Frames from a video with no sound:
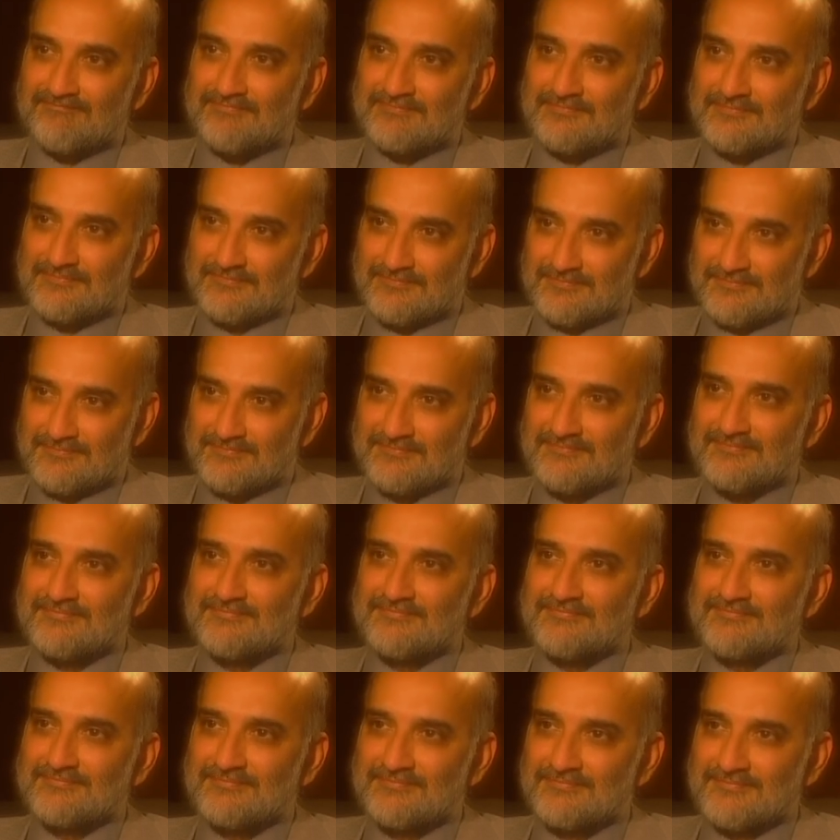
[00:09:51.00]

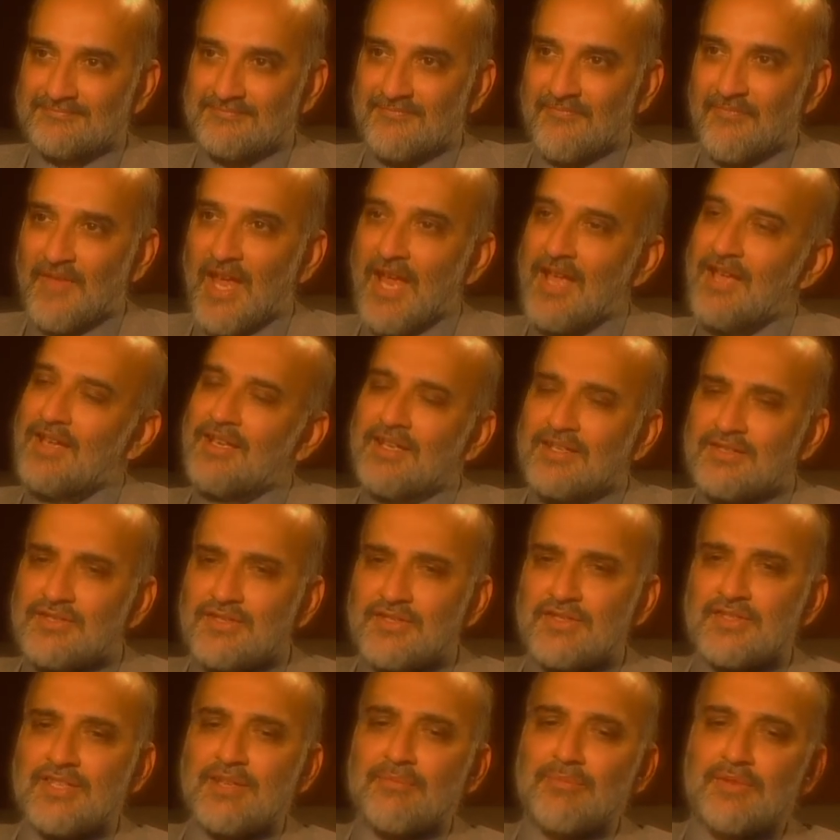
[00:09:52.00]
Mm-hmm. Is
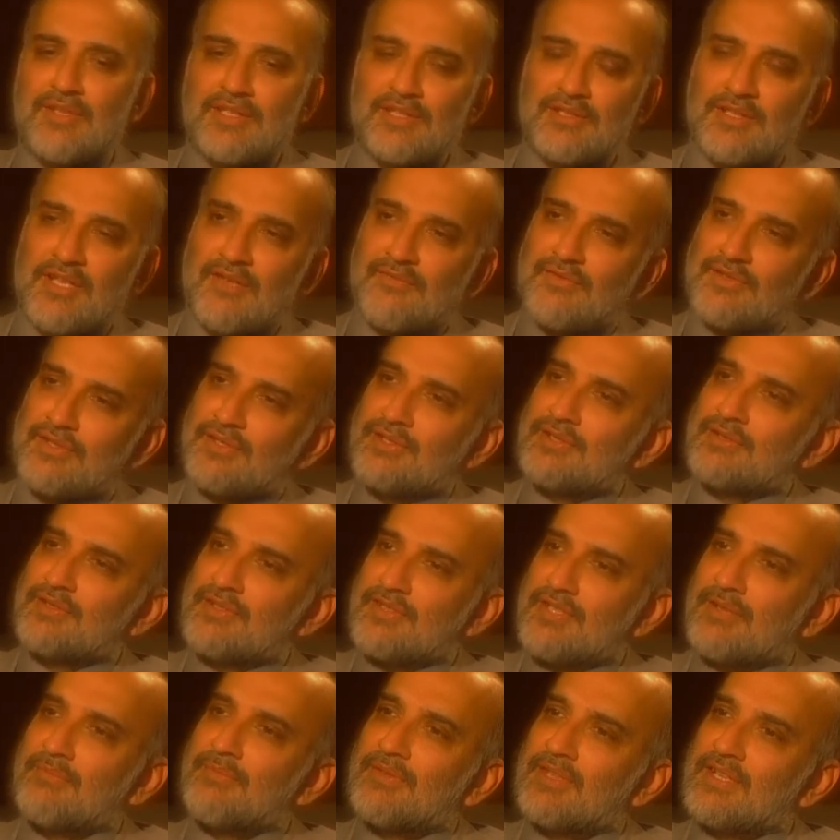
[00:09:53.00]
this something you have to do or
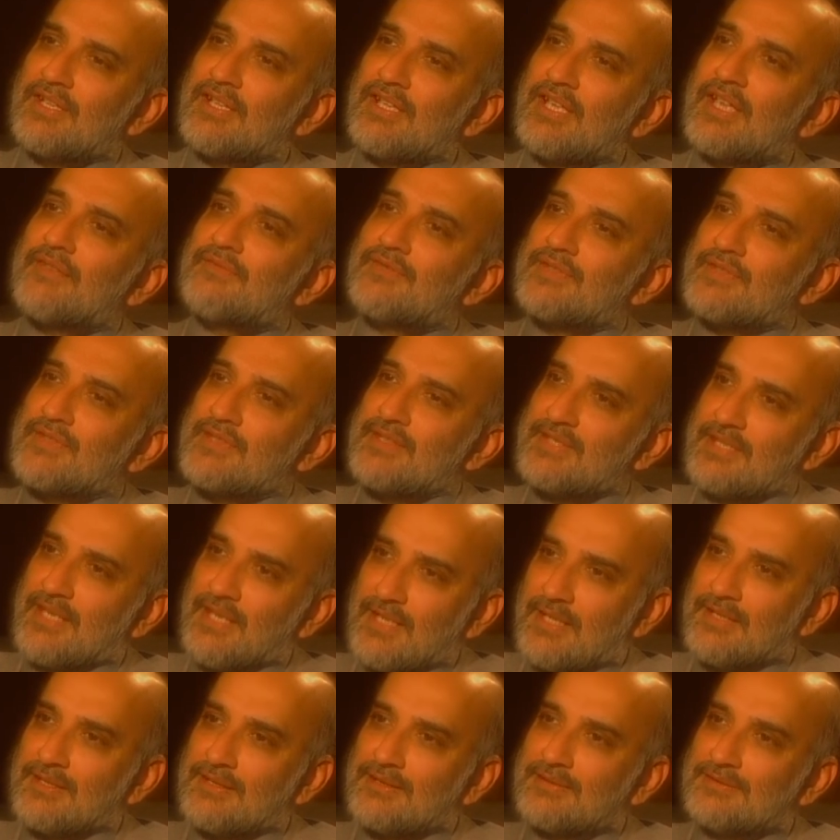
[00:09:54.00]
something I have to
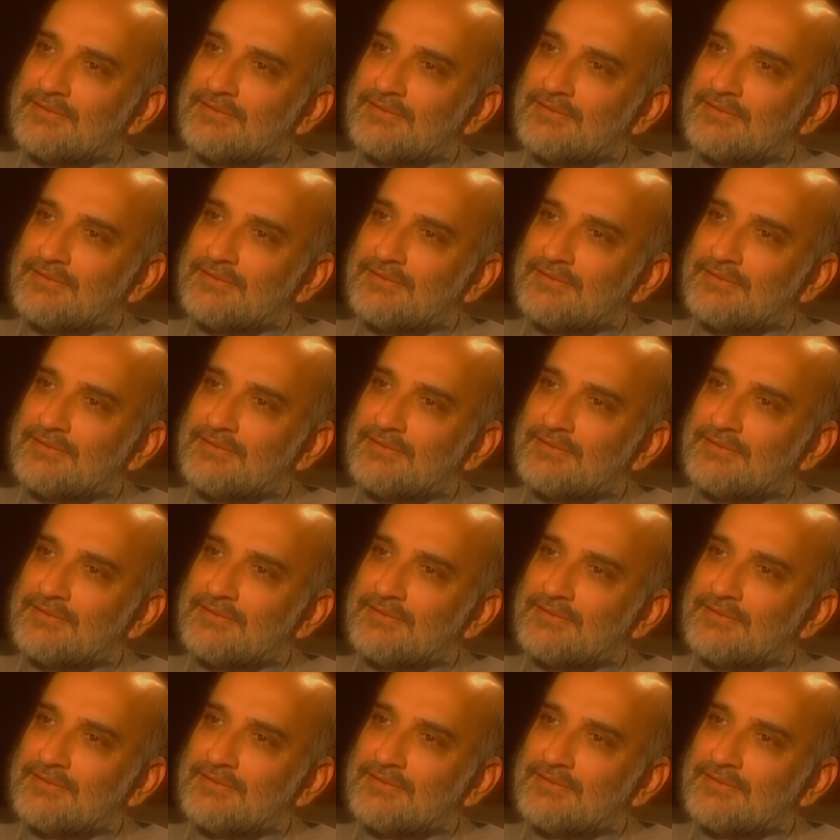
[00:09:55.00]
say?